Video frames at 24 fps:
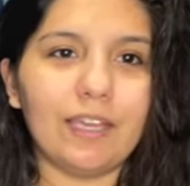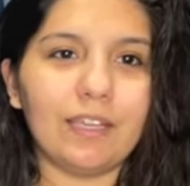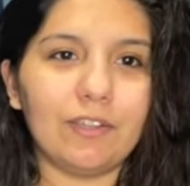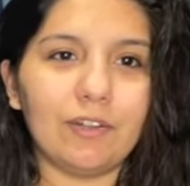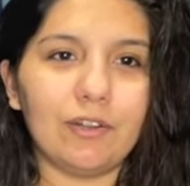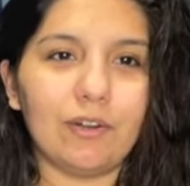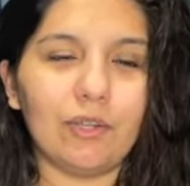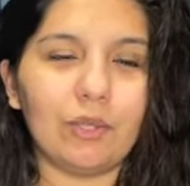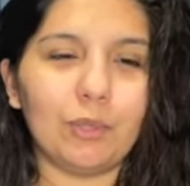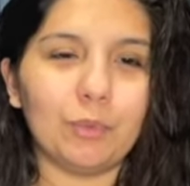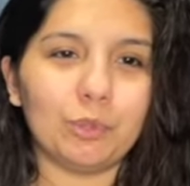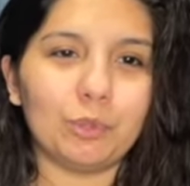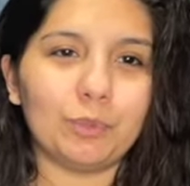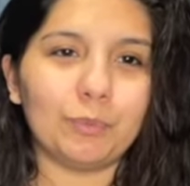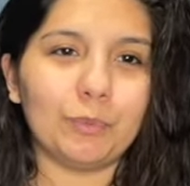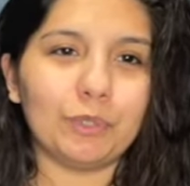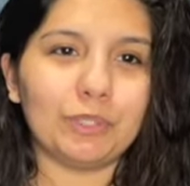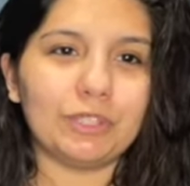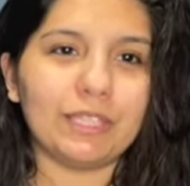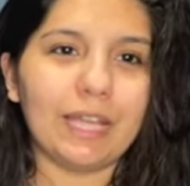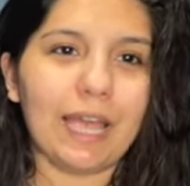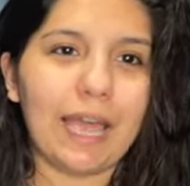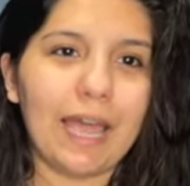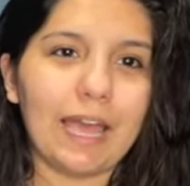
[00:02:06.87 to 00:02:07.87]
You know, you were
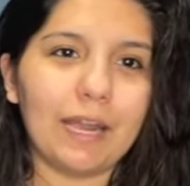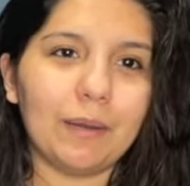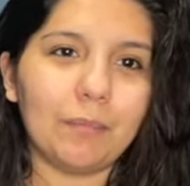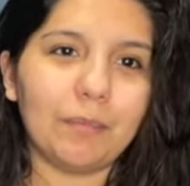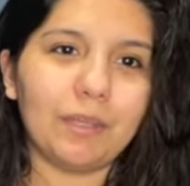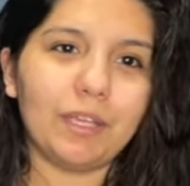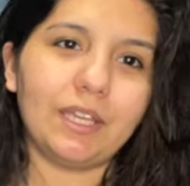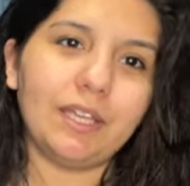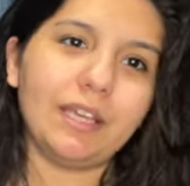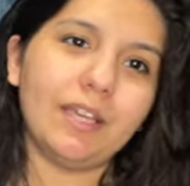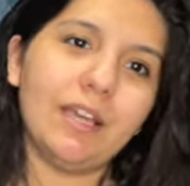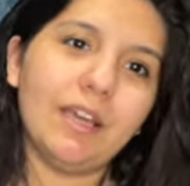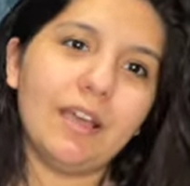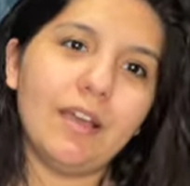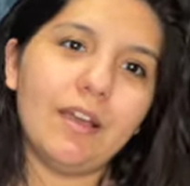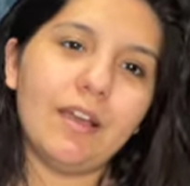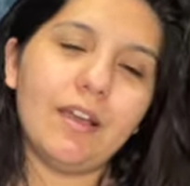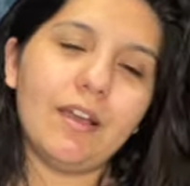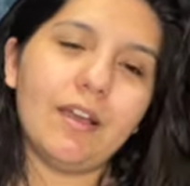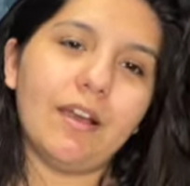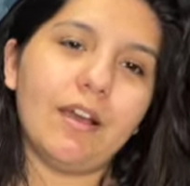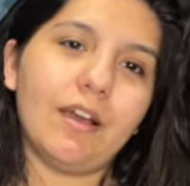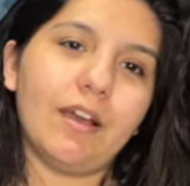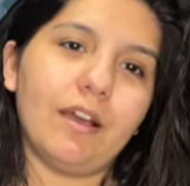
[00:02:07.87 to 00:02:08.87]
supposed to add me,
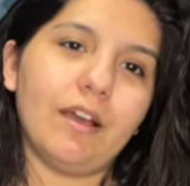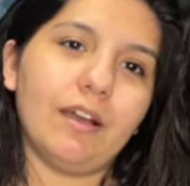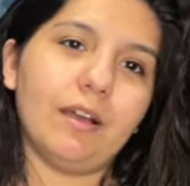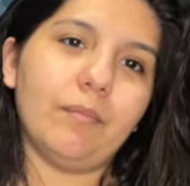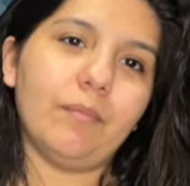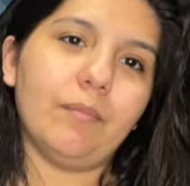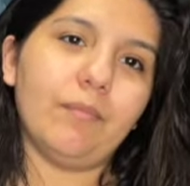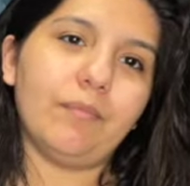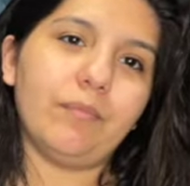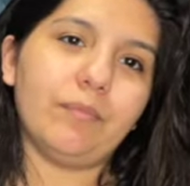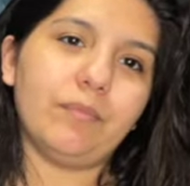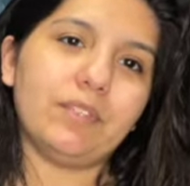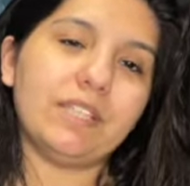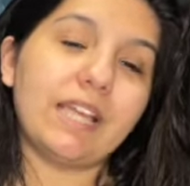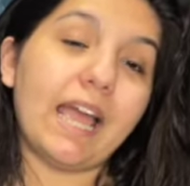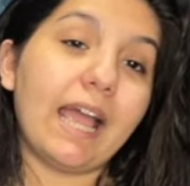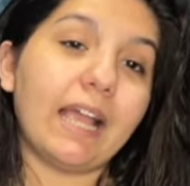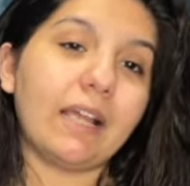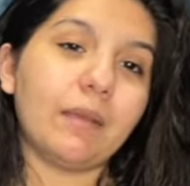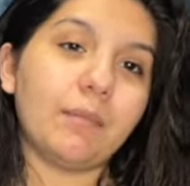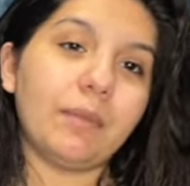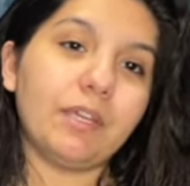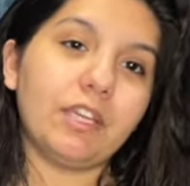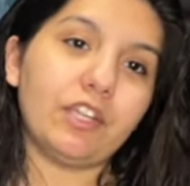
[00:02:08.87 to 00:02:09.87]

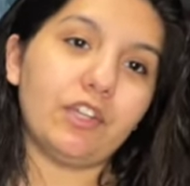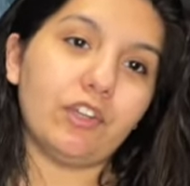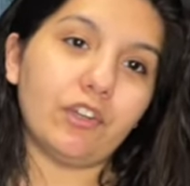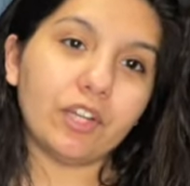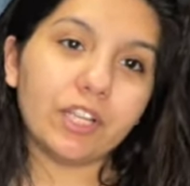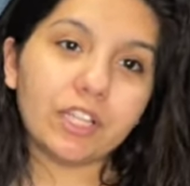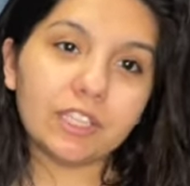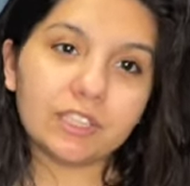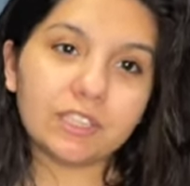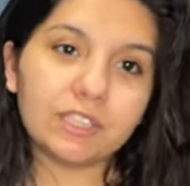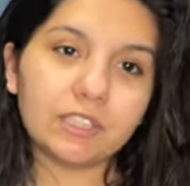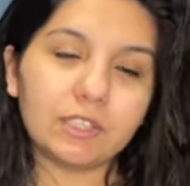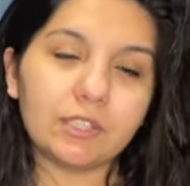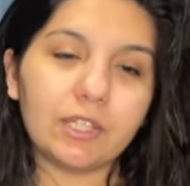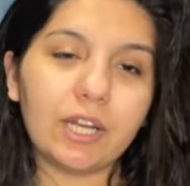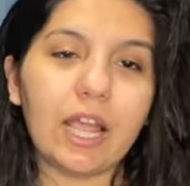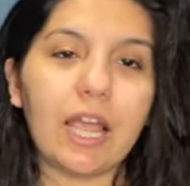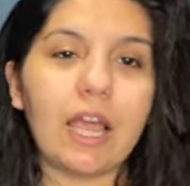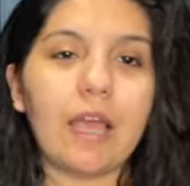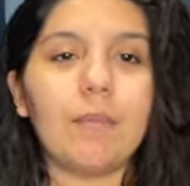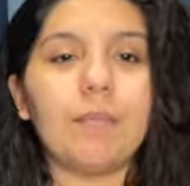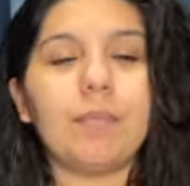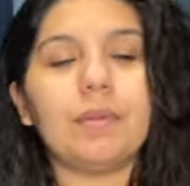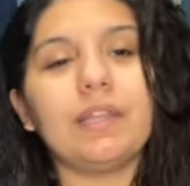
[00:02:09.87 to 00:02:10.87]
tag me in your
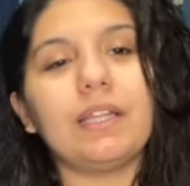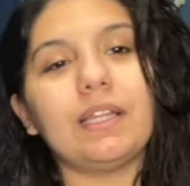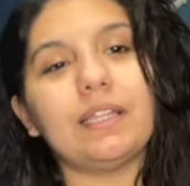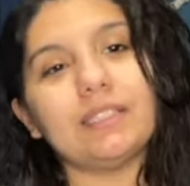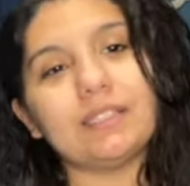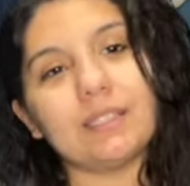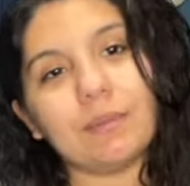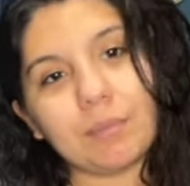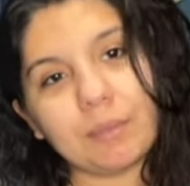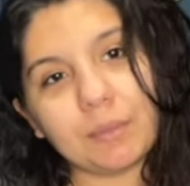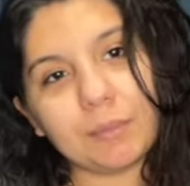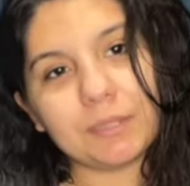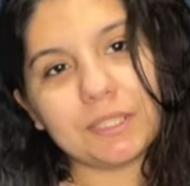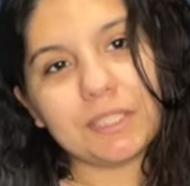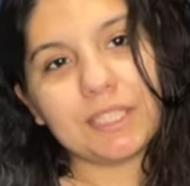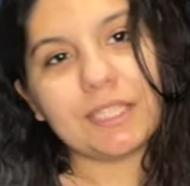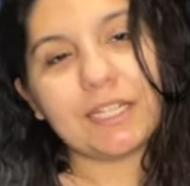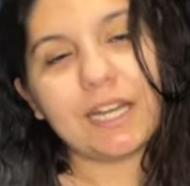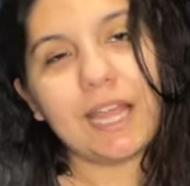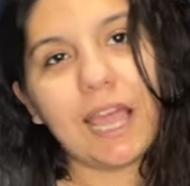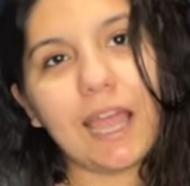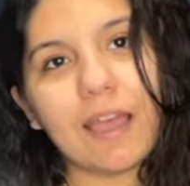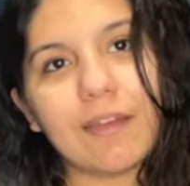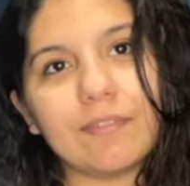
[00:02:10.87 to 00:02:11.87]
Instagram, but then some people
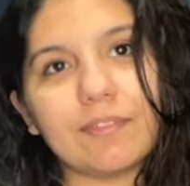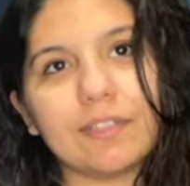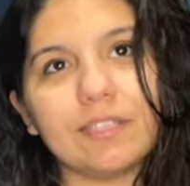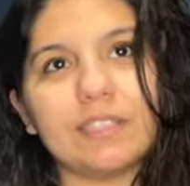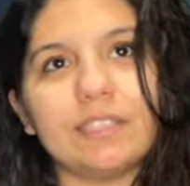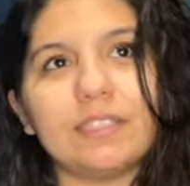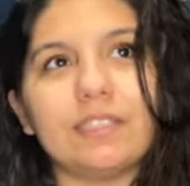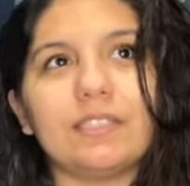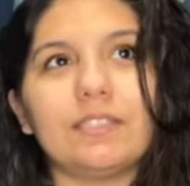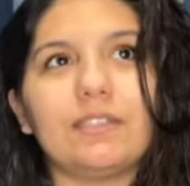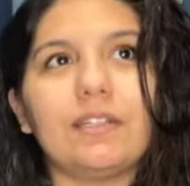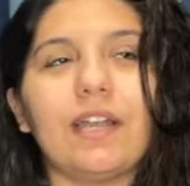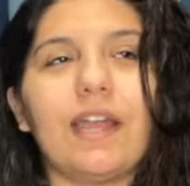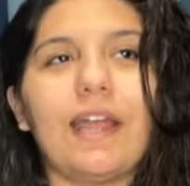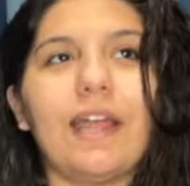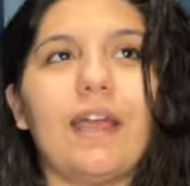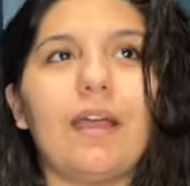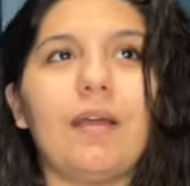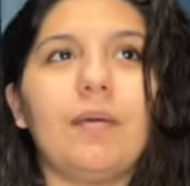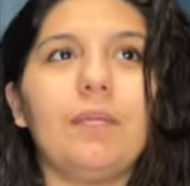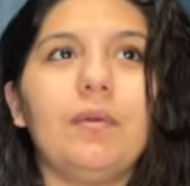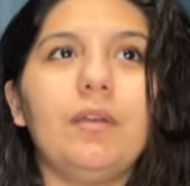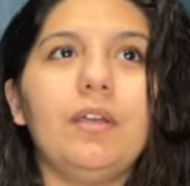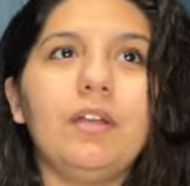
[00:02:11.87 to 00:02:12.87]
didn't have
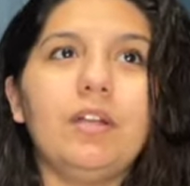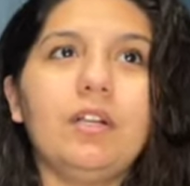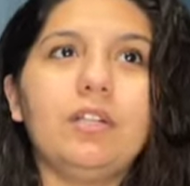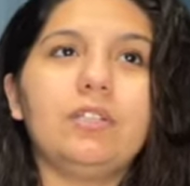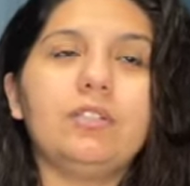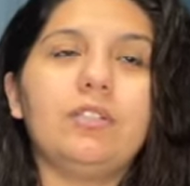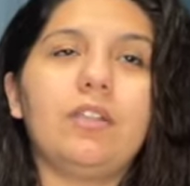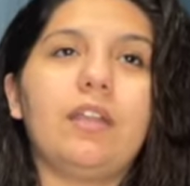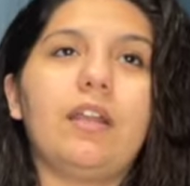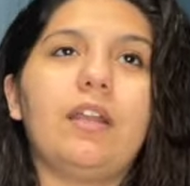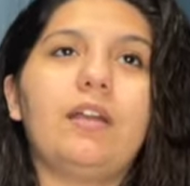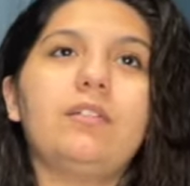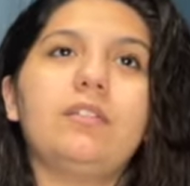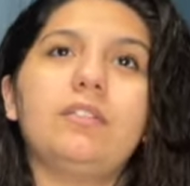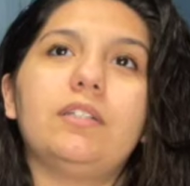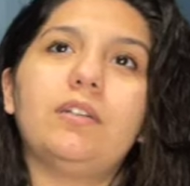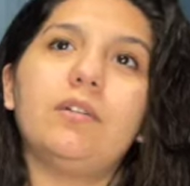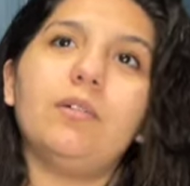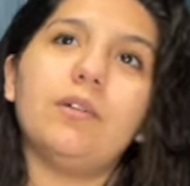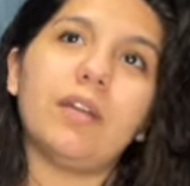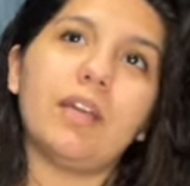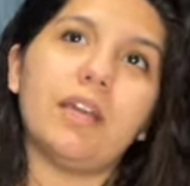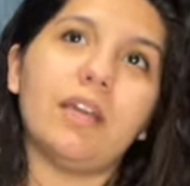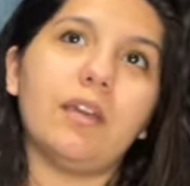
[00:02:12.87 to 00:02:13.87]
Instagram, so then I was
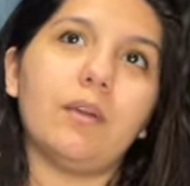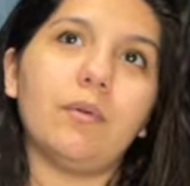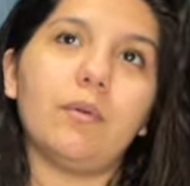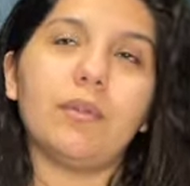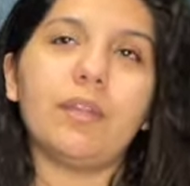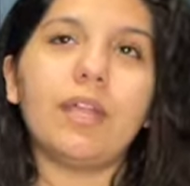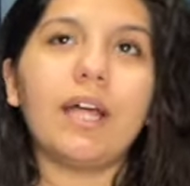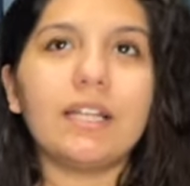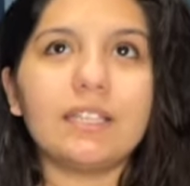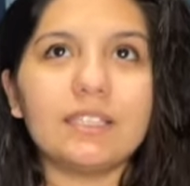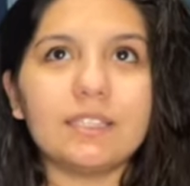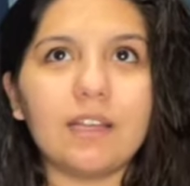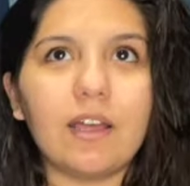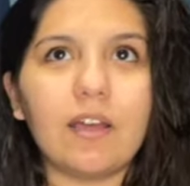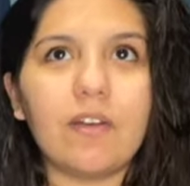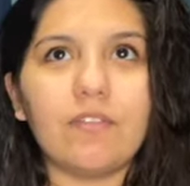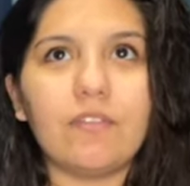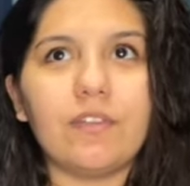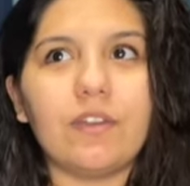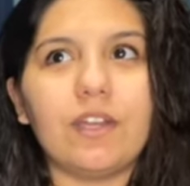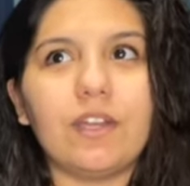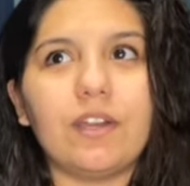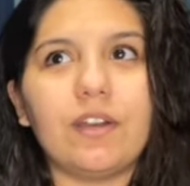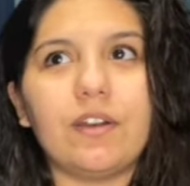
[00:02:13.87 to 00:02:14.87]
like, okay, well, that's not
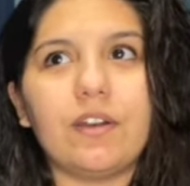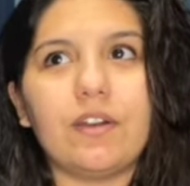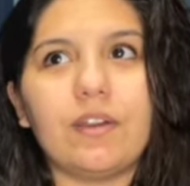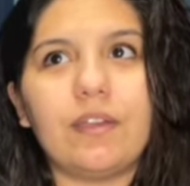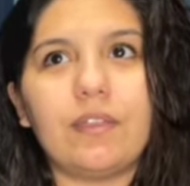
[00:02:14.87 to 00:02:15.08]
fair.